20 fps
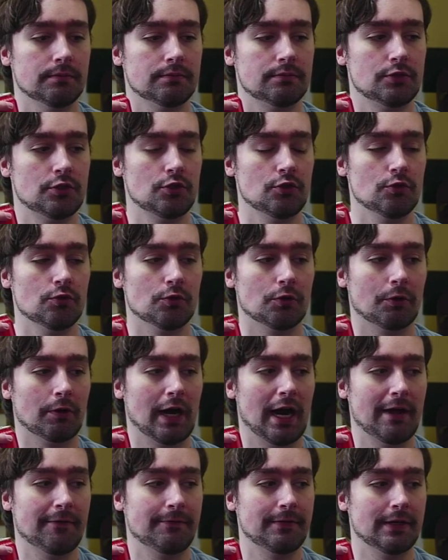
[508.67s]
too
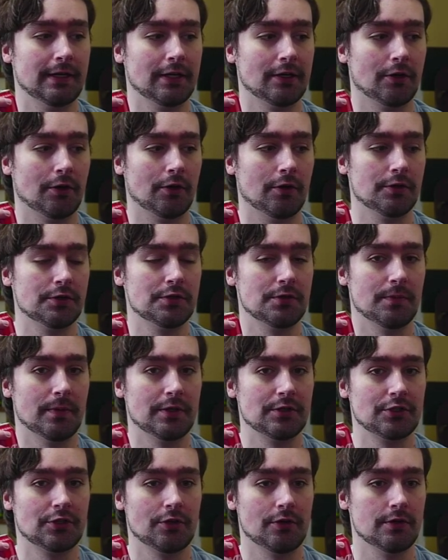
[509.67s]
graphic or too
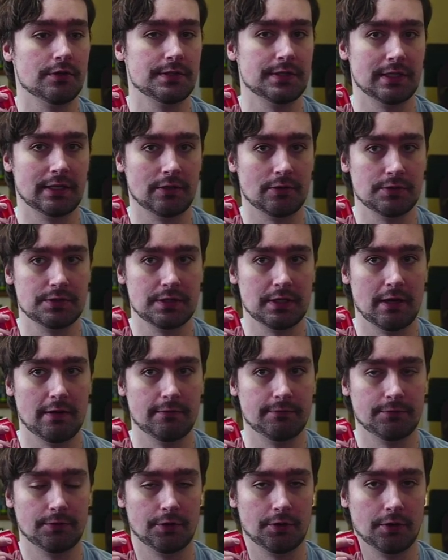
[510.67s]
much cursing or stuff
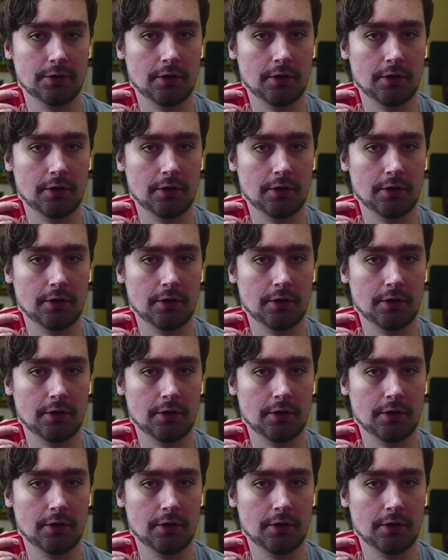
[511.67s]
for